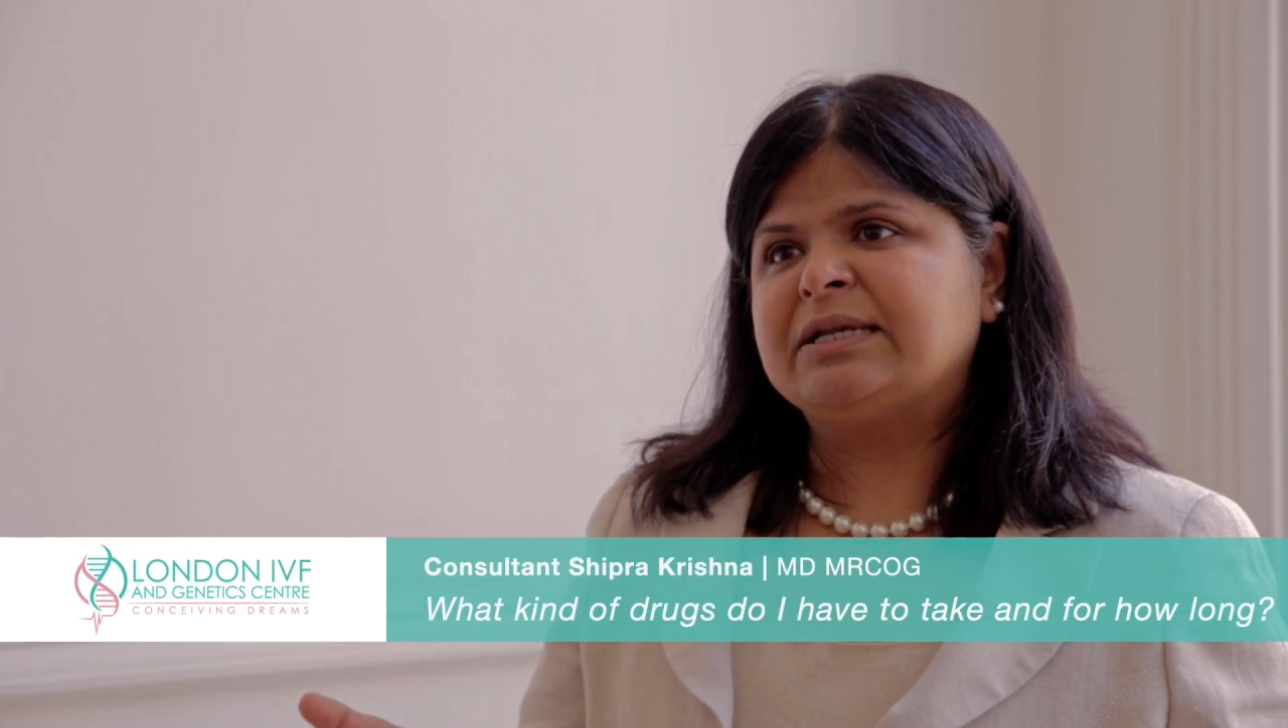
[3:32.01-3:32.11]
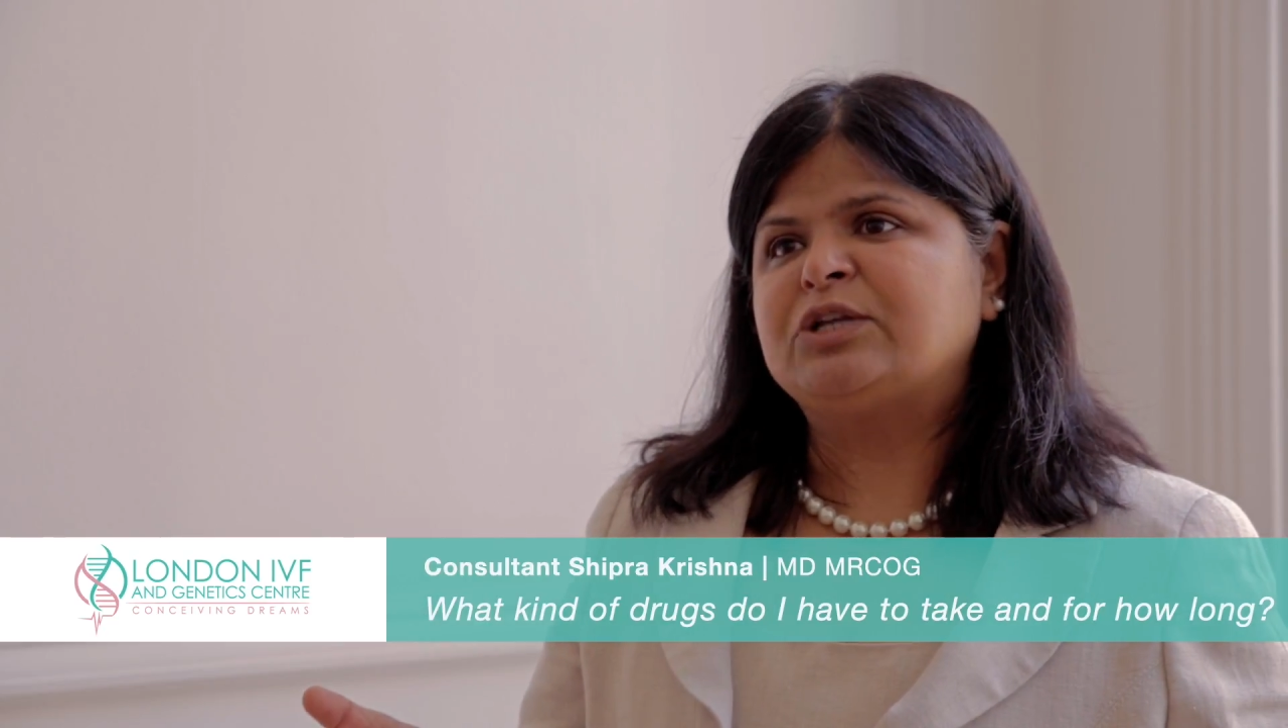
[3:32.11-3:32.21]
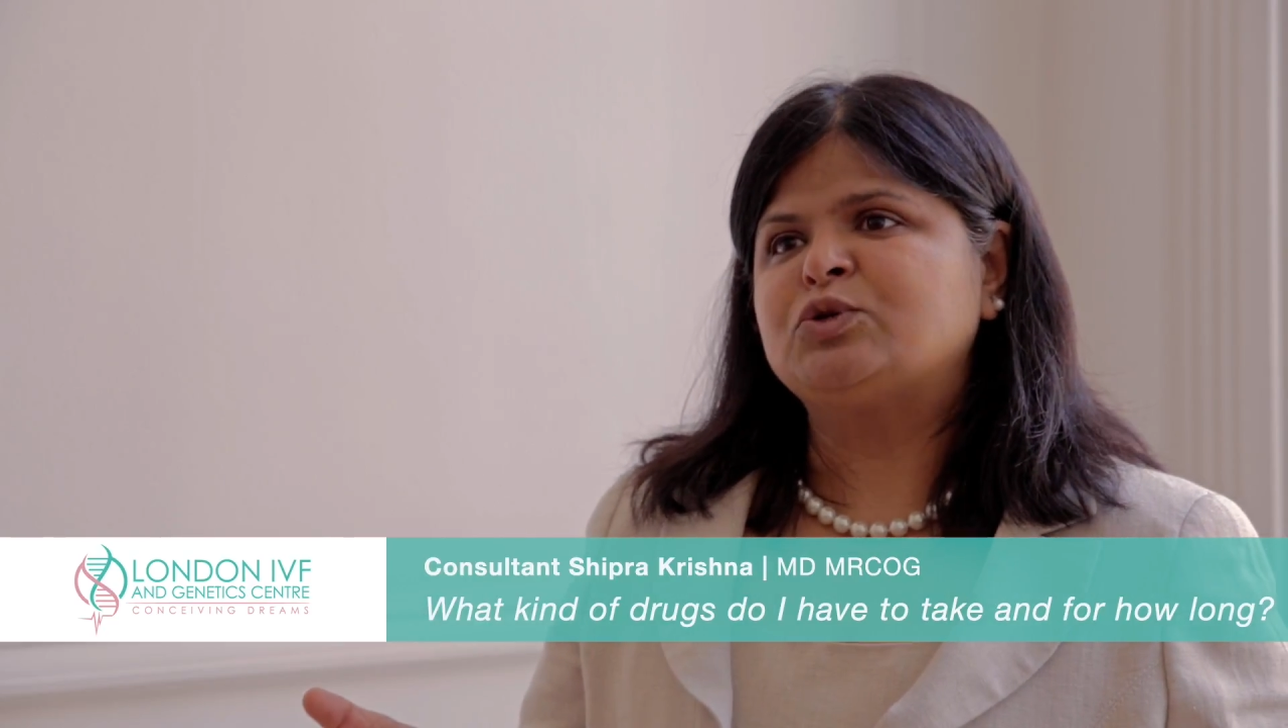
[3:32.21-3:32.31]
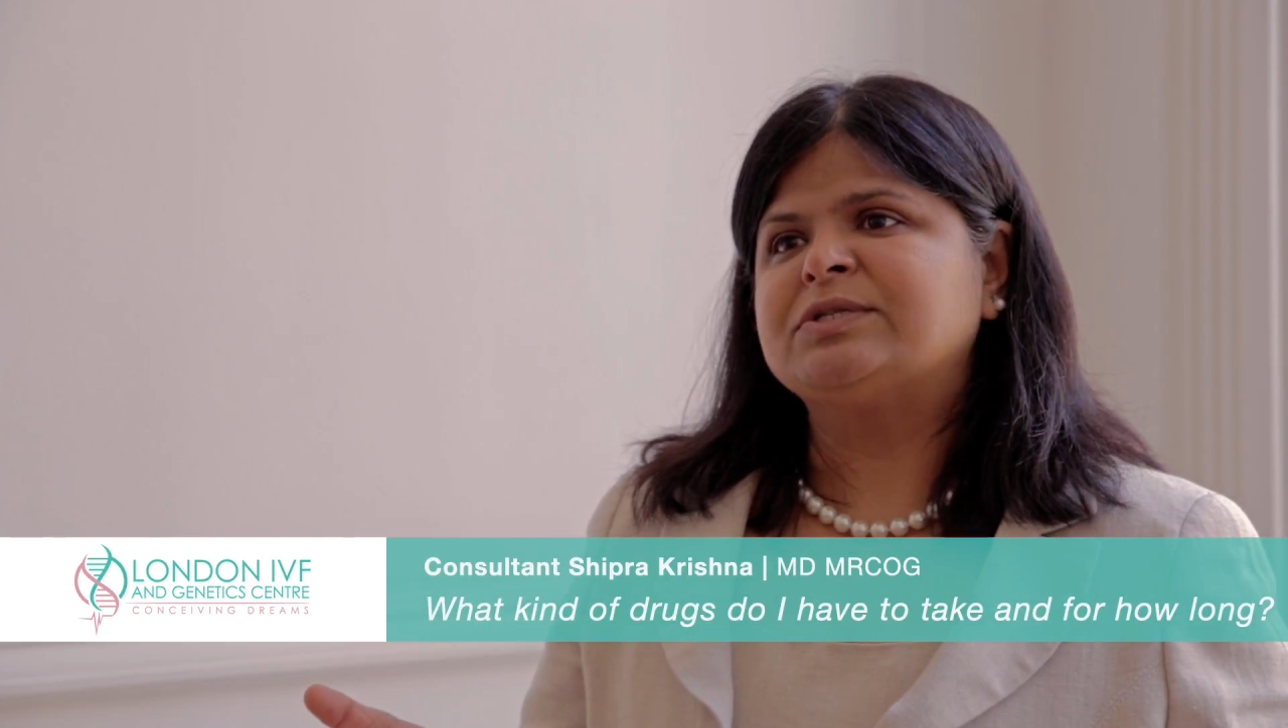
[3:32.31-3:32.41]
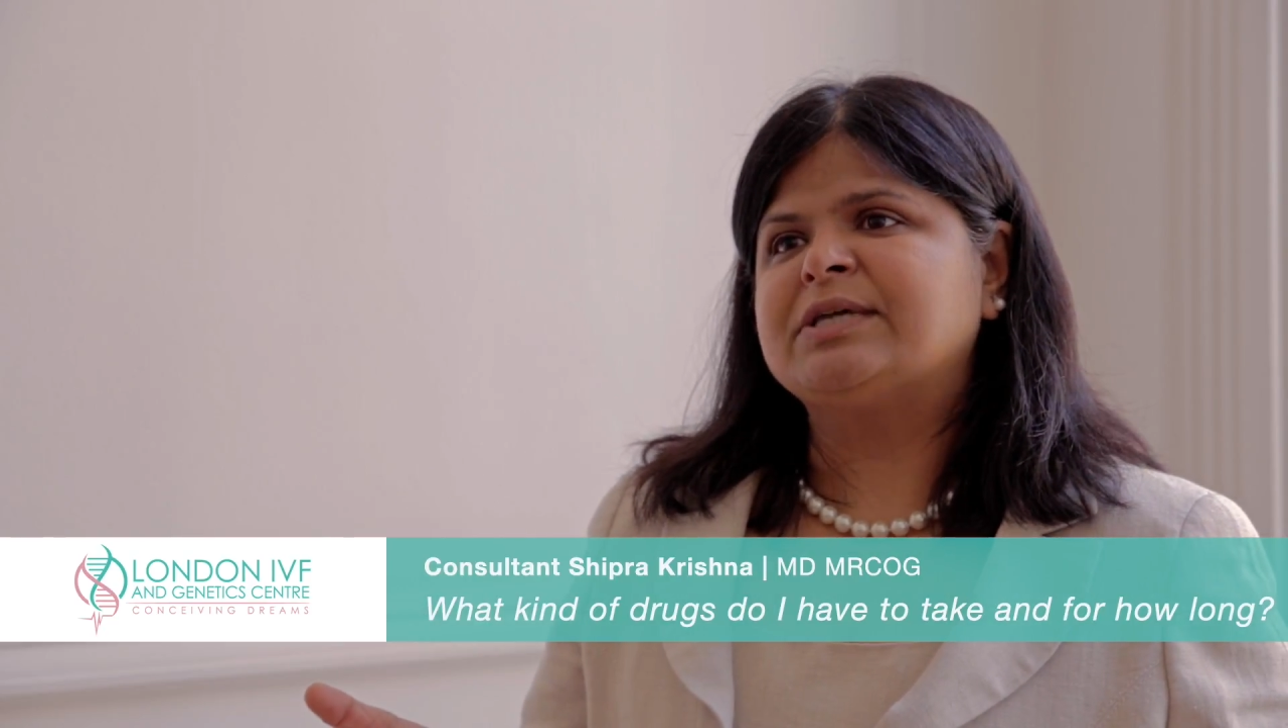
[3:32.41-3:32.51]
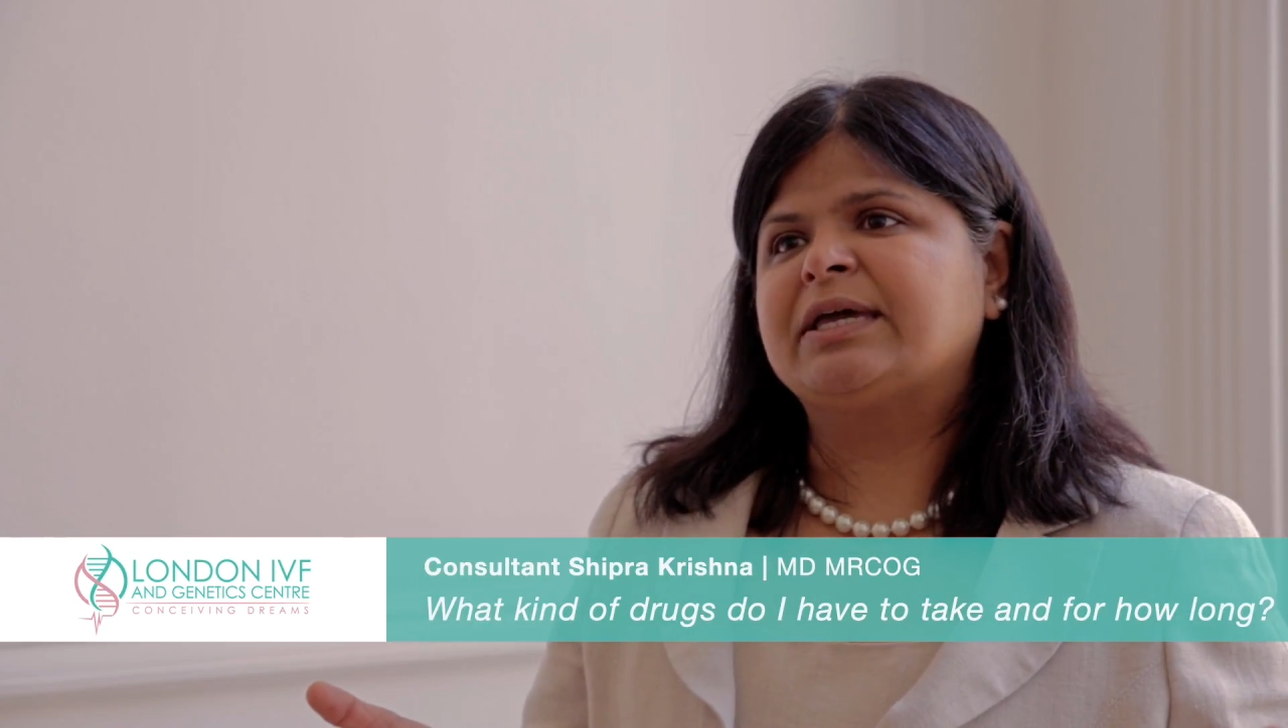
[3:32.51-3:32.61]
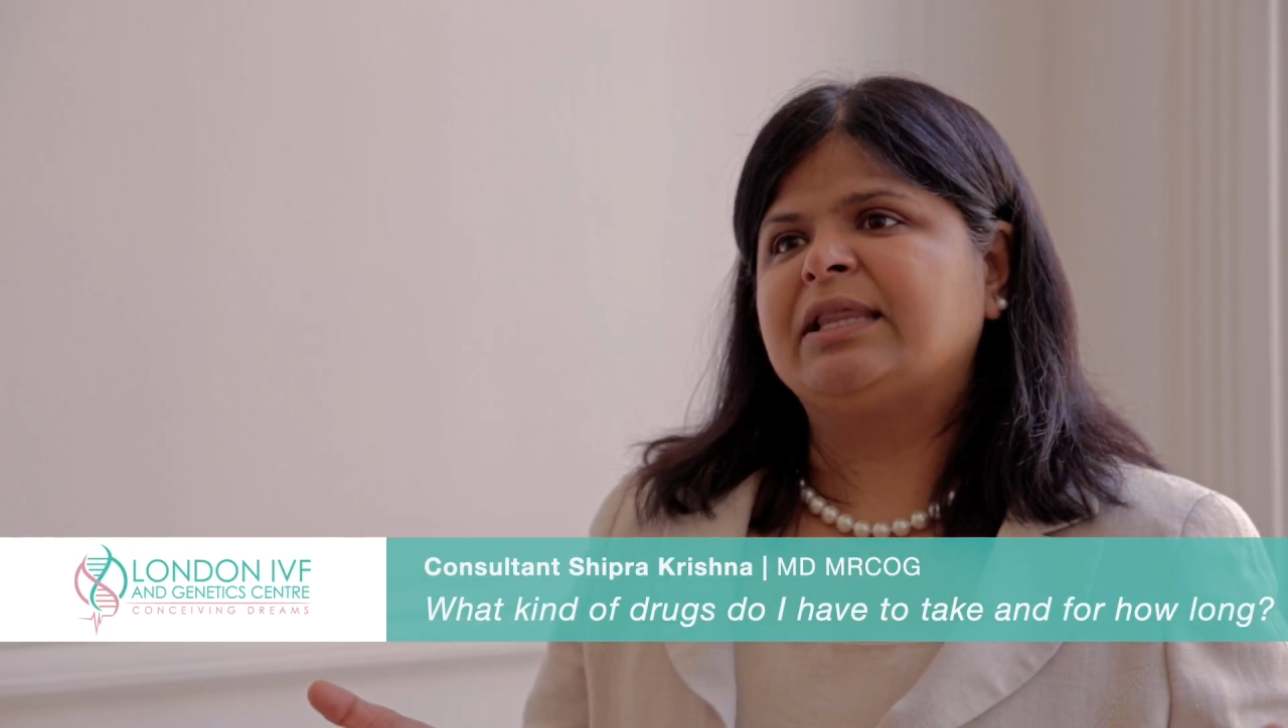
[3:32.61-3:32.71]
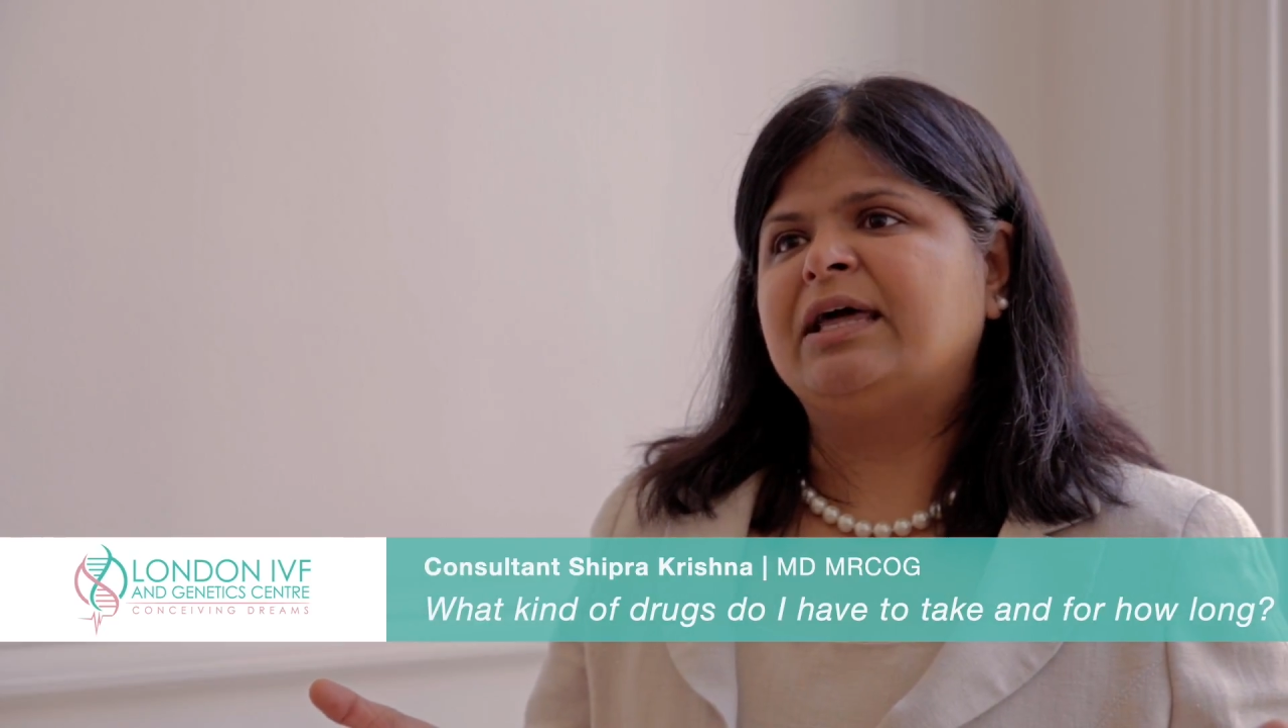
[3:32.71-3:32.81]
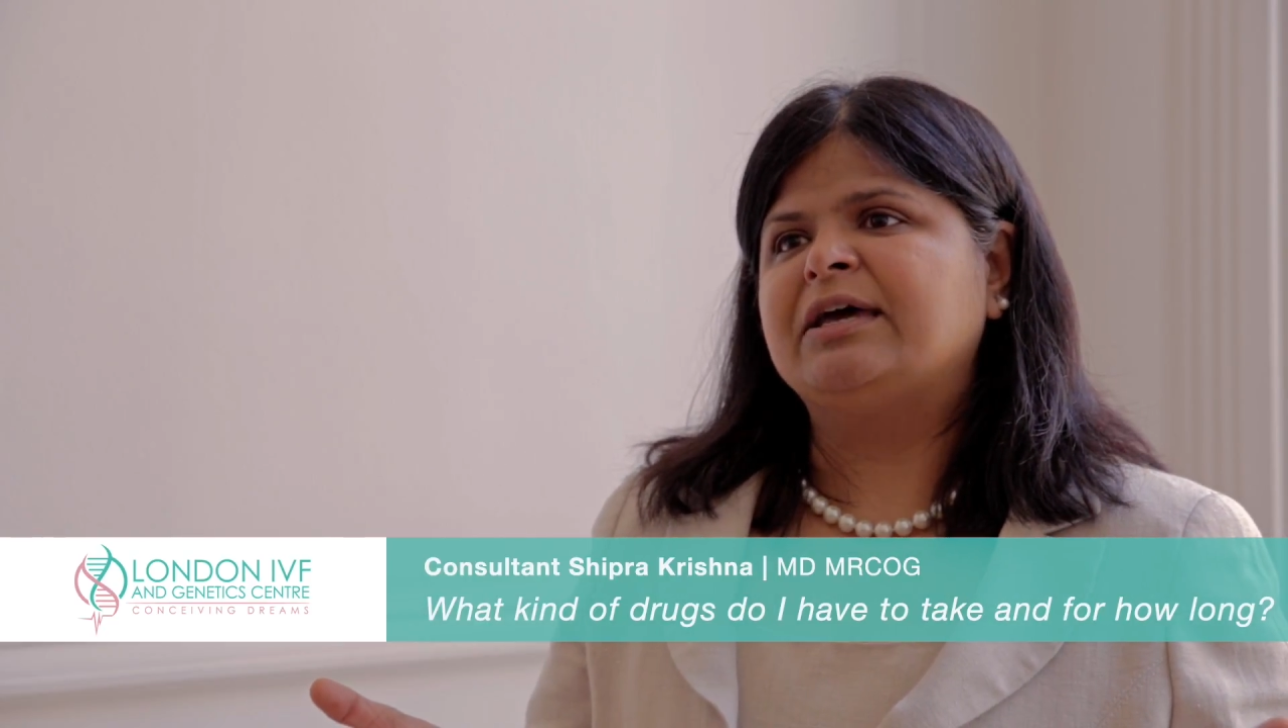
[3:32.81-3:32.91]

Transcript: natural cycle